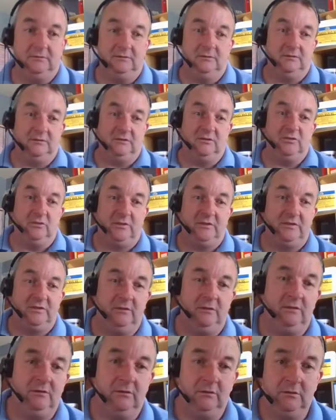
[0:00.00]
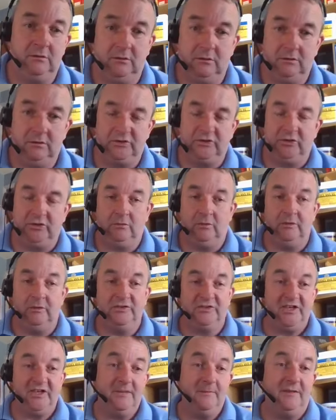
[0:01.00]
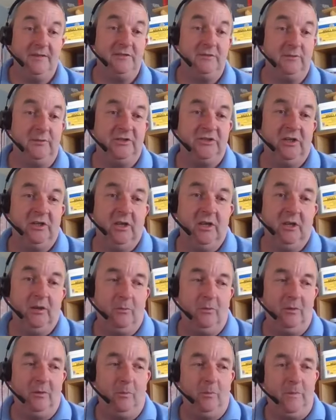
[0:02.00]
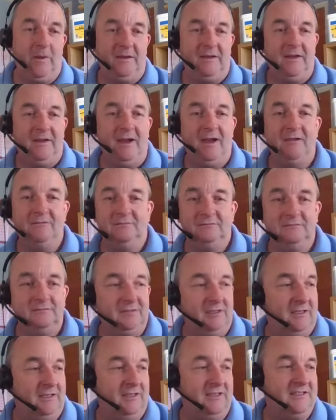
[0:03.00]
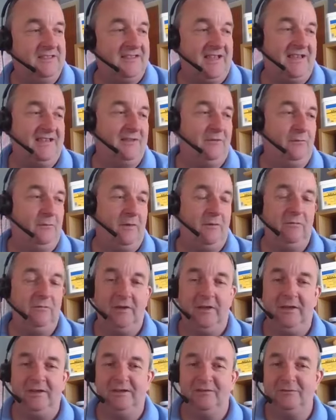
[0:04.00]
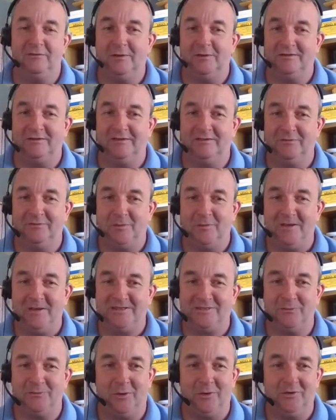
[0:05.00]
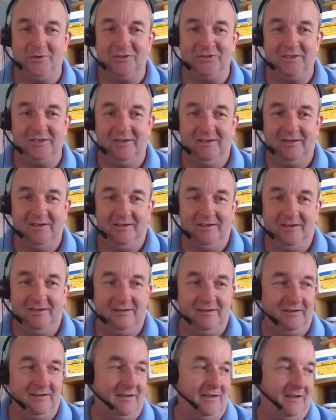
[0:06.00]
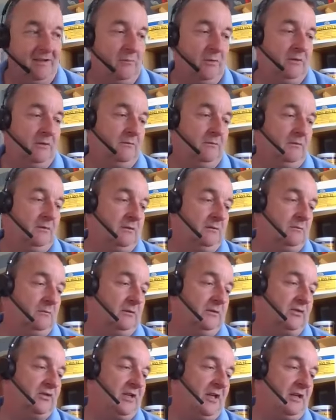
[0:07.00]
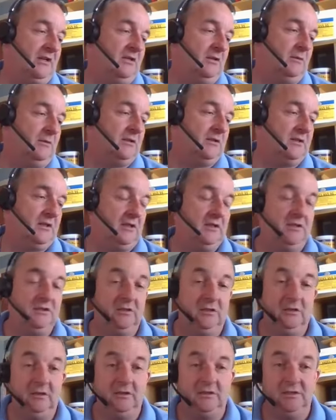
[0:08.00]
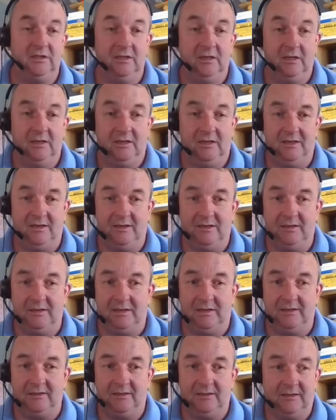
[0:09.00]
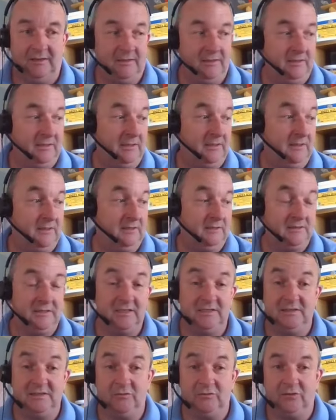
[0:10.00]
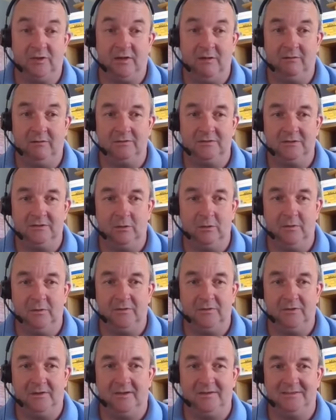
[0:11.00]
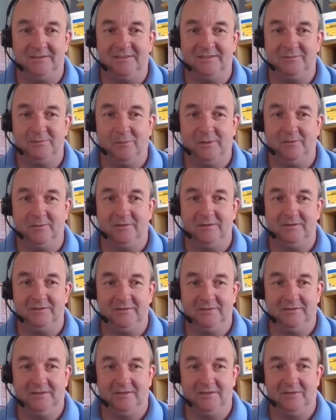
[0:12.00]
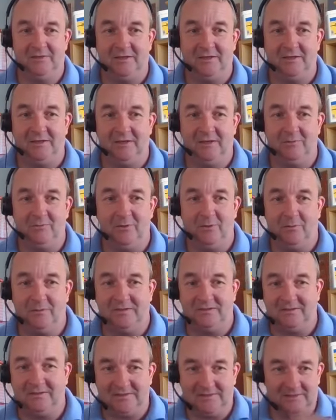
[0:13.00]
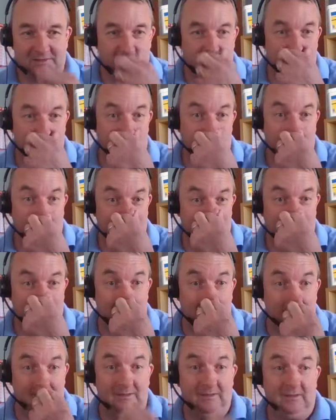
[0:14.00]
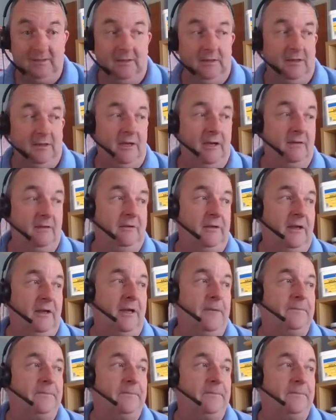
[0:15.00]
Twitter or so on. Send them in to us. We'll pick out 10 to 15 of the best ones, and we'll send you a t-shirt and a adhesive trowel to go with that as a bit of a thank you. We always like to see what people are doing out there,